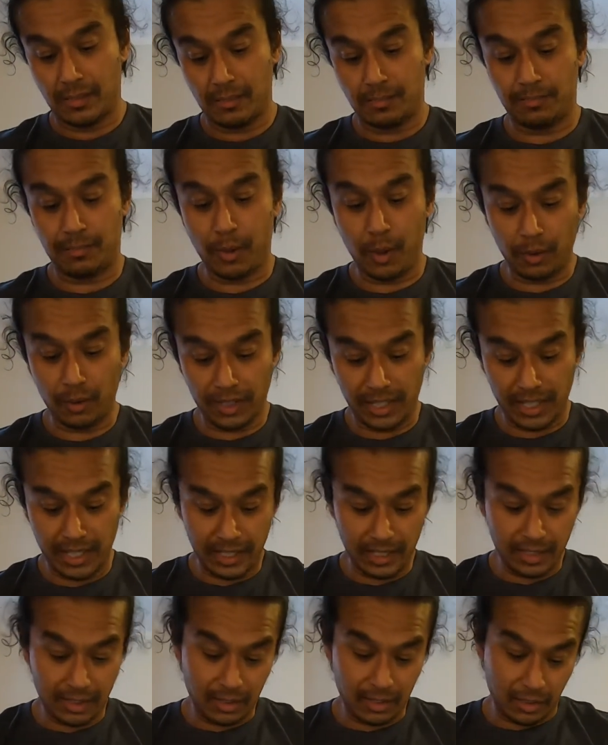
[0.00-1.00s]

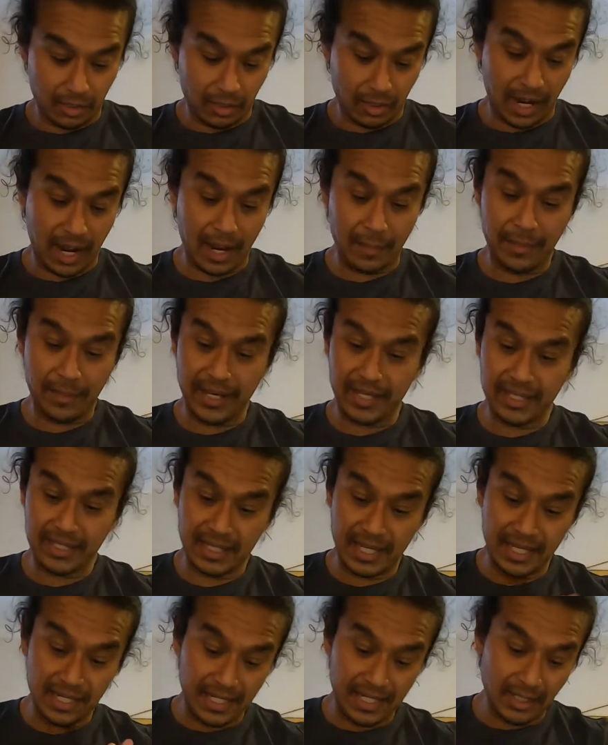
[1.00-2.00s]
poking or
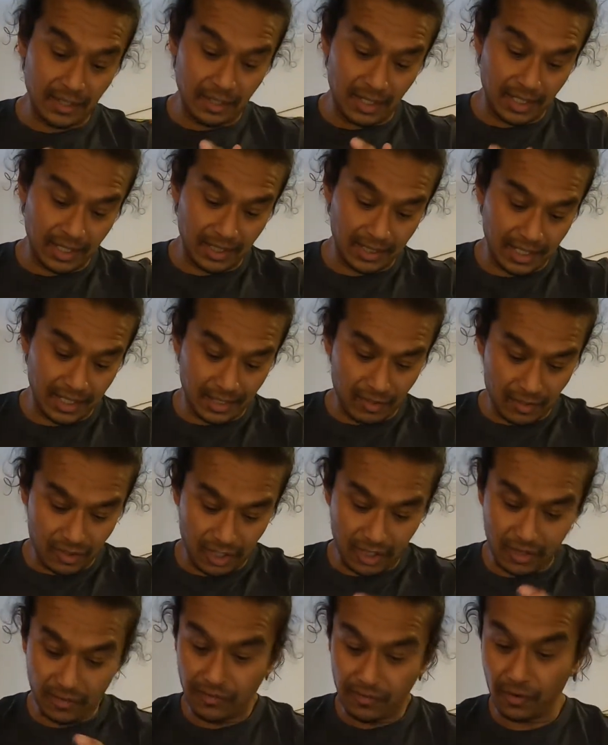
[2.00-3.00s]
hyperextending or hurting
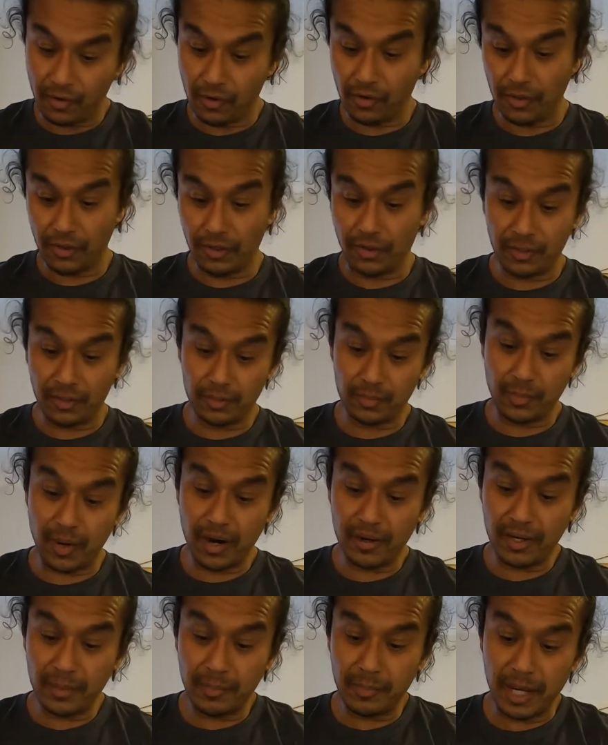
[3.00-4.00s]
yourself or your
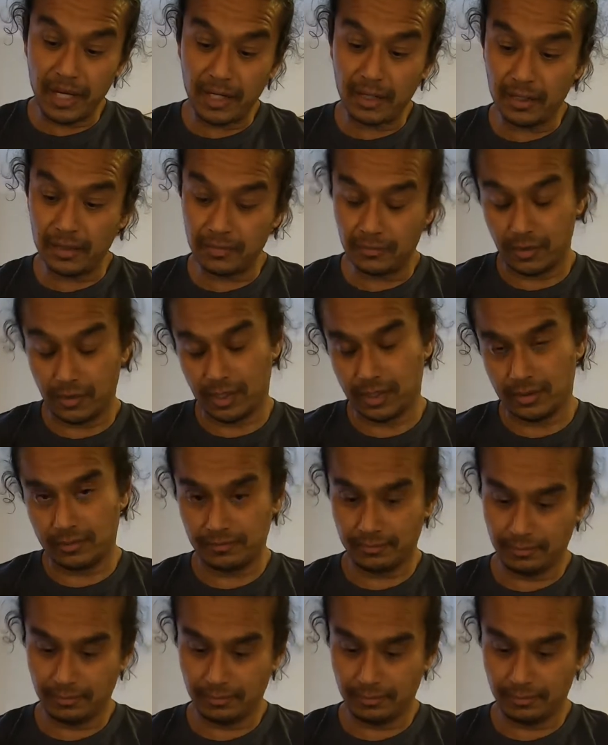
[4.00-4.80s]
sparring partner. Well,